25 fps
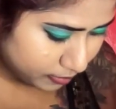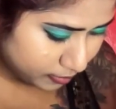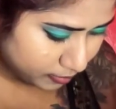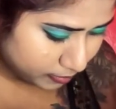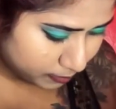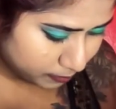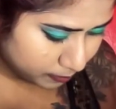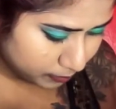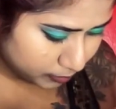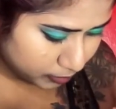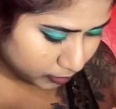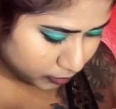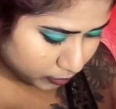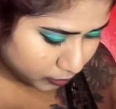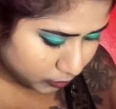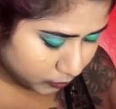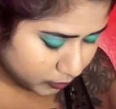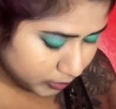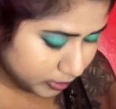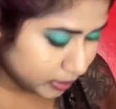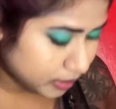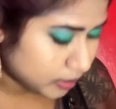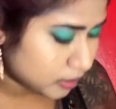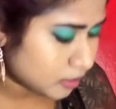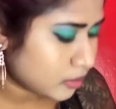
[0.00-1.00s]
I'm gonna go
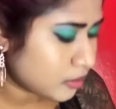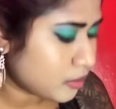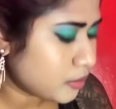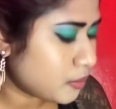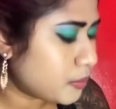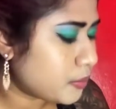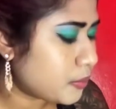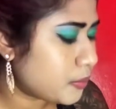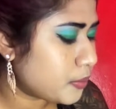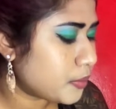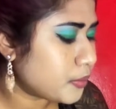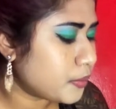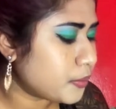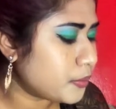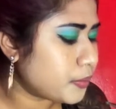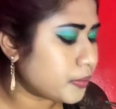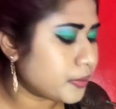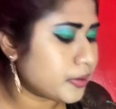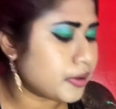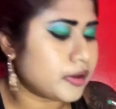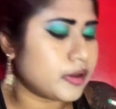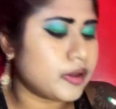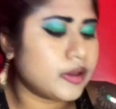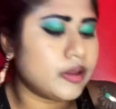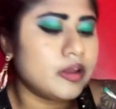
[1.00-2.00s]
ahead
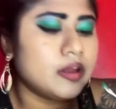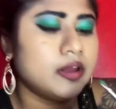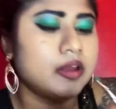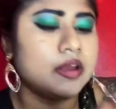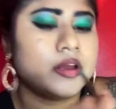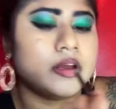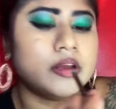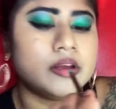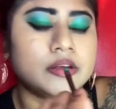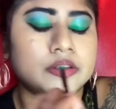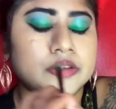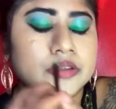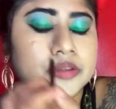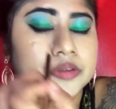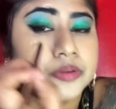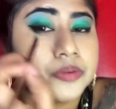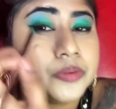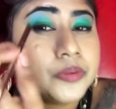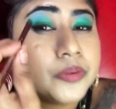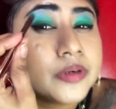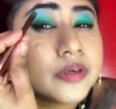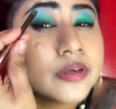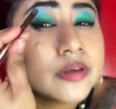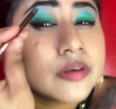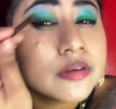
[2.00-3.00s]
and do
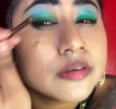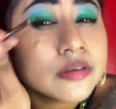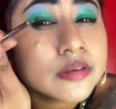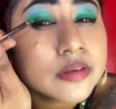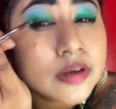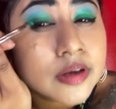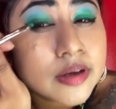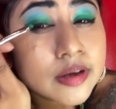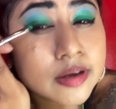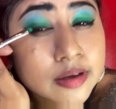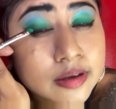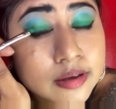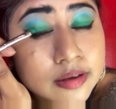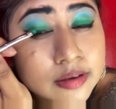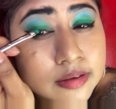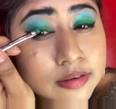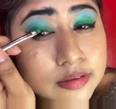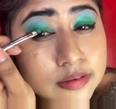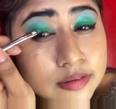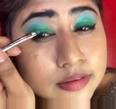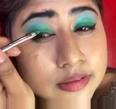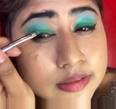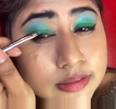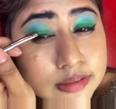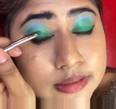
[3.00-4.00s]
it on the
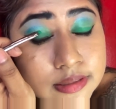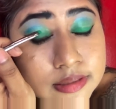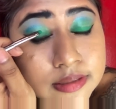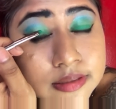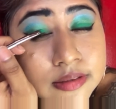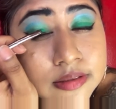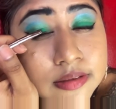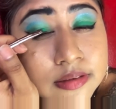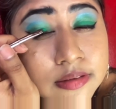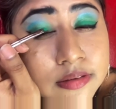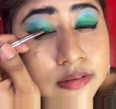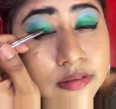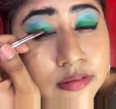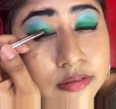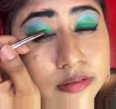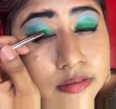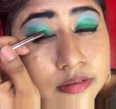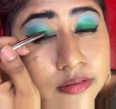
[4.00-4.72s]
other side.